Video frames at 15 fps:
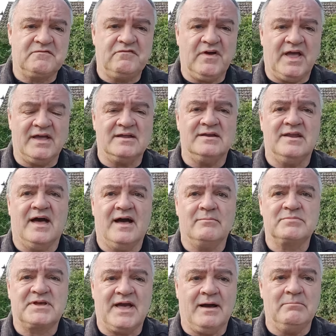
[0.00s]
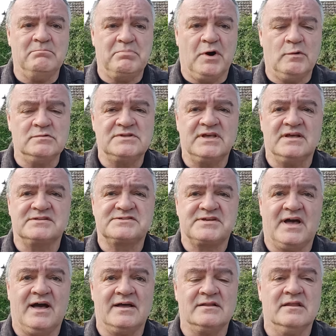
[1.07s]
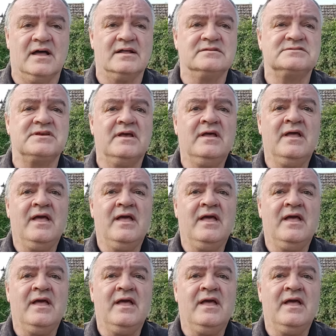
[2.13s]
Vietnam, Cambodia, Thailand.